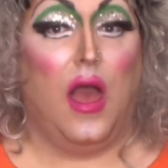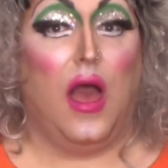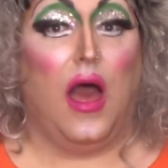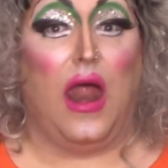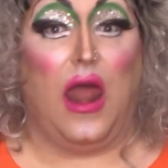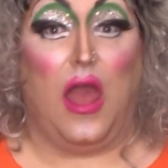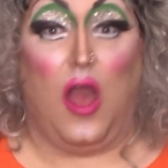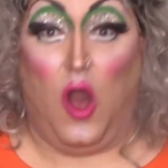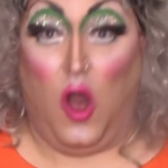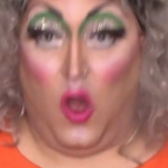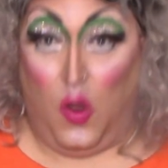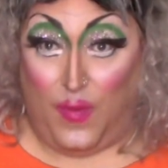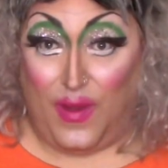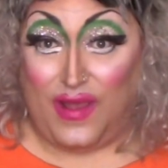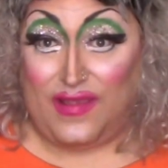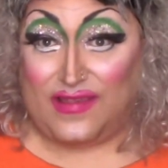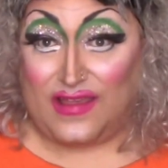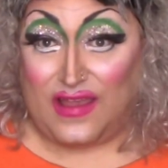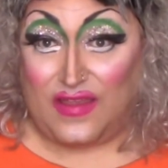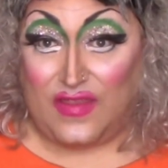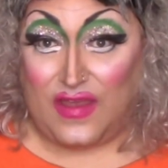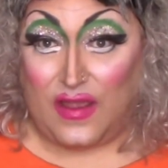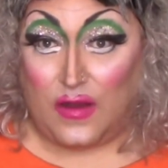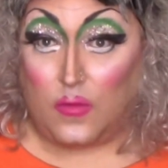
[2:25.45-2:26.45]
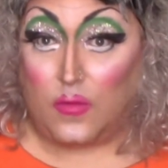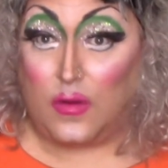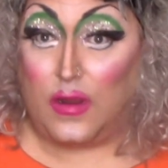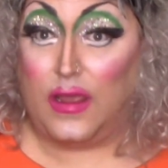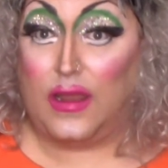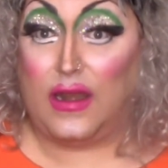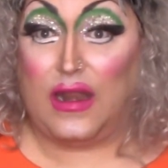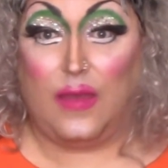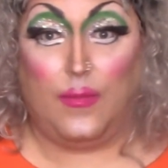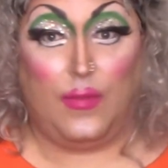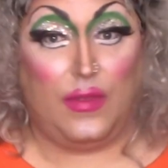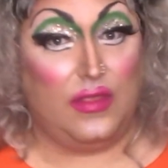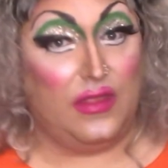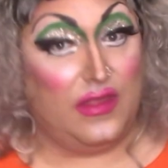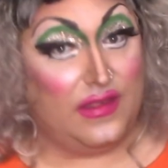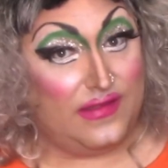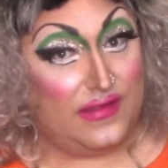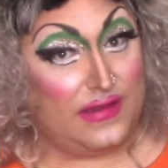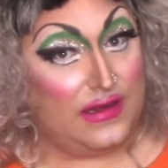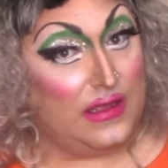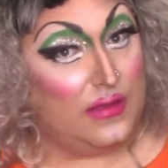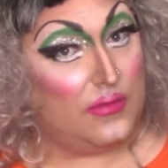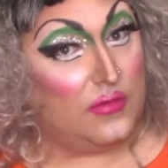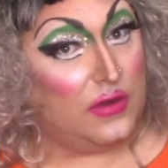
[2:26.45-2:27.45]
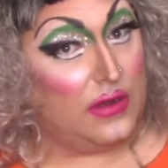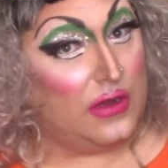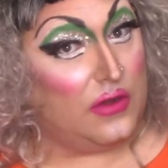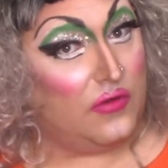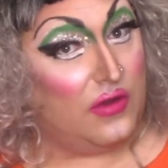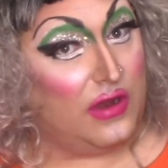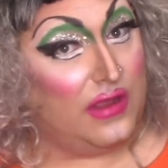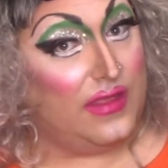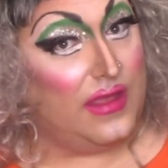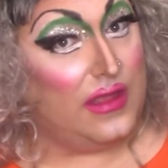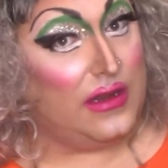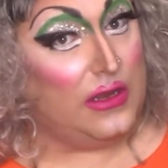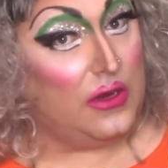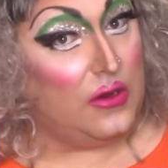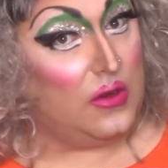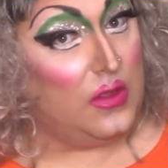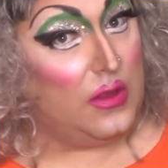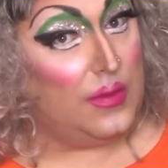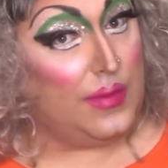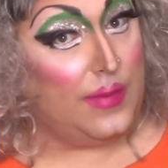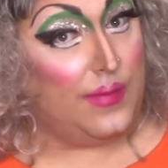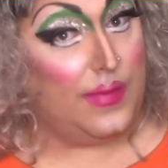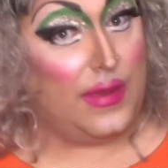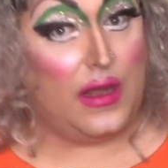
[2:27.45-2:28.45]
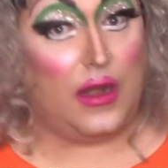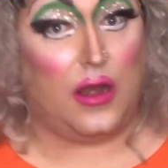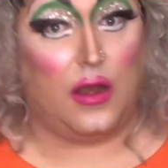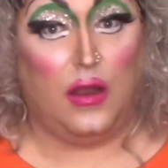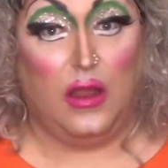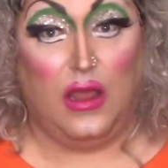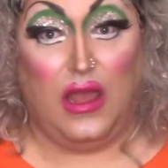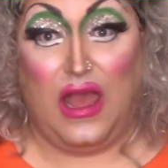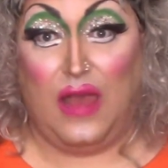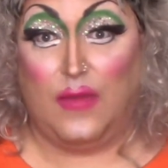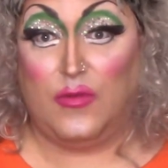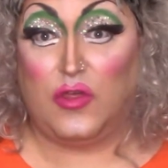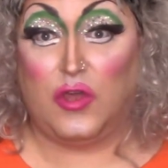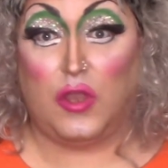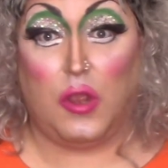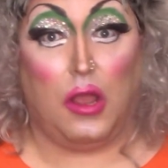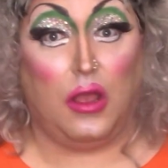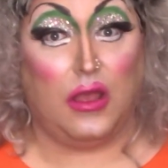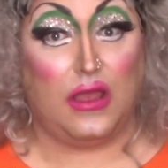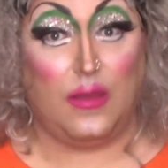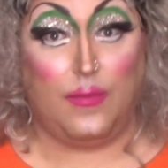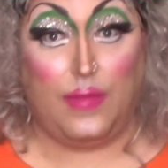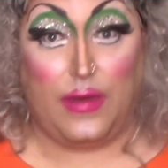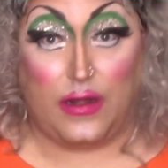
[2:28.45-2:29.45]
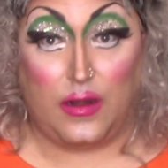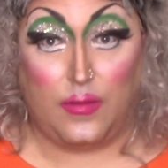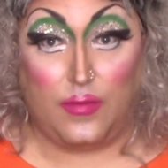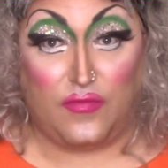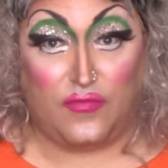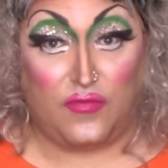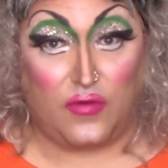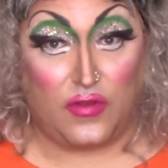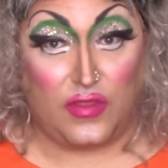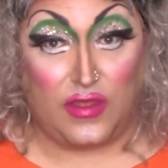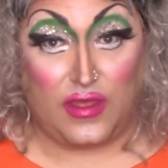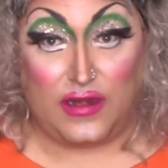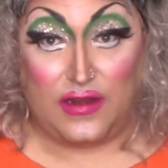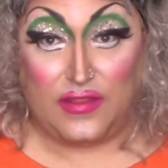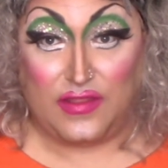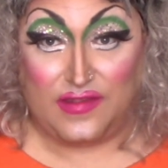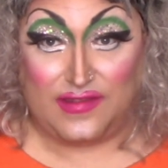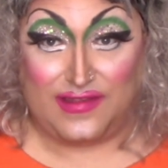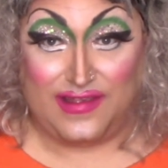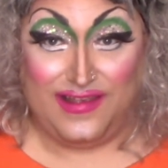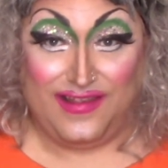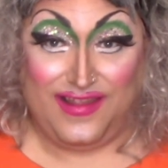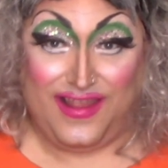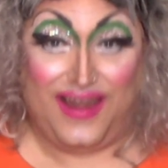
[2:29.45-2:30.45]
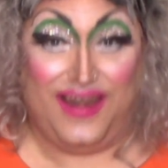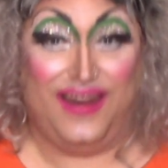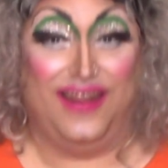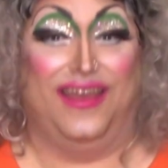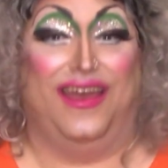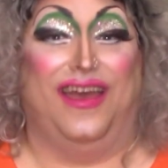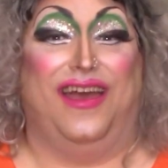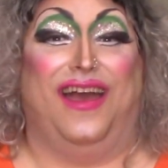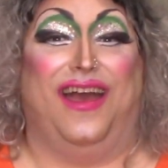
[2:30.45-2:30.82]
I hope I said that right. I've been listening. I'm trying to train that ear a little bit better. I'm sure I'll get better before the end of the season.